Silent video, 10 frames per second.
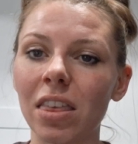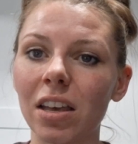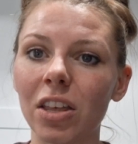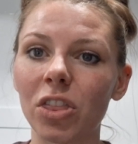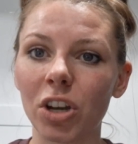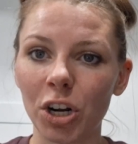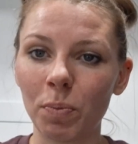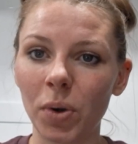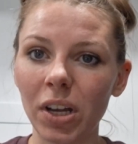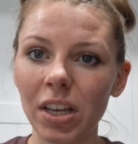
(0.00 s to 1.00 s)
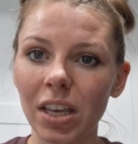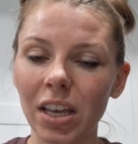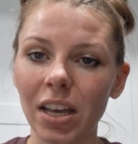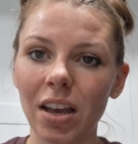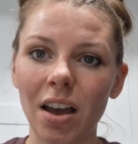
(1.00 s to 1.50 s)
the 3rd book.
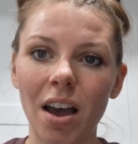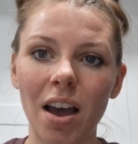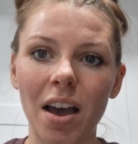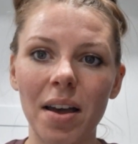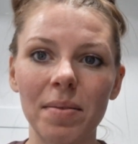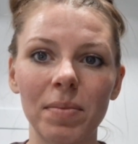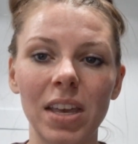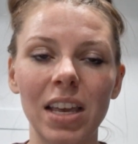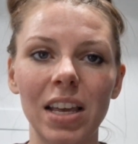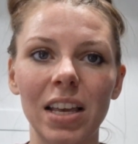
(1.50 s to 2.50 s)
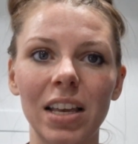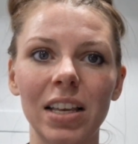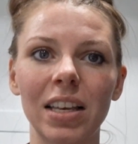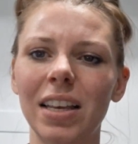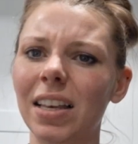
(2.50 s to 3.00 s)

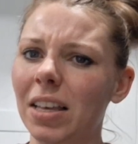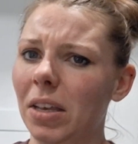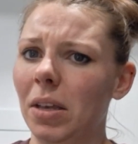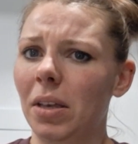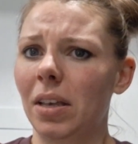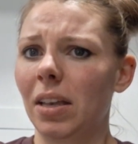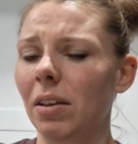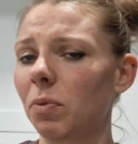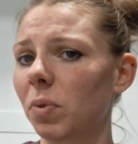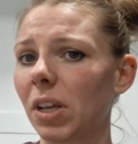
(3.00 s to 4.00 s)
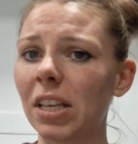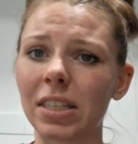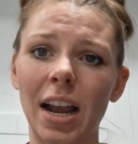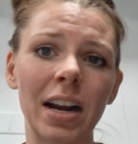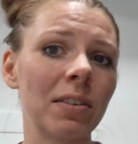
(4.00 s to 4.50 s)
He's
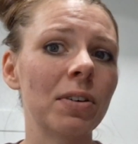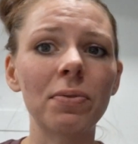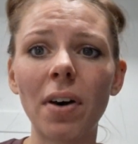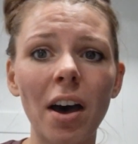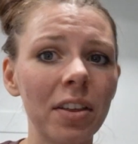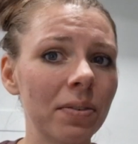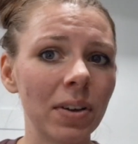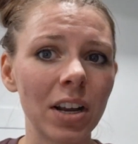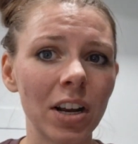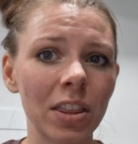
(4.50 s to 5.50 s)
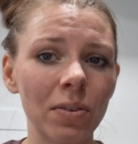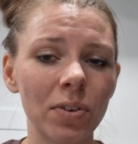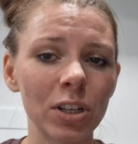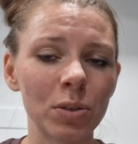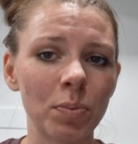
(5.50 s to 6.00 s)
kind of a father figure in the
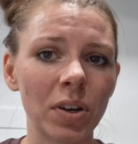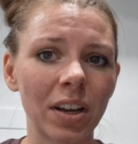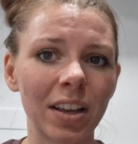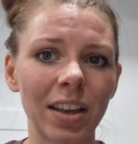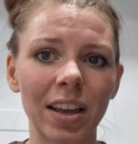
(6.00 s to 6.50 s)
1st book.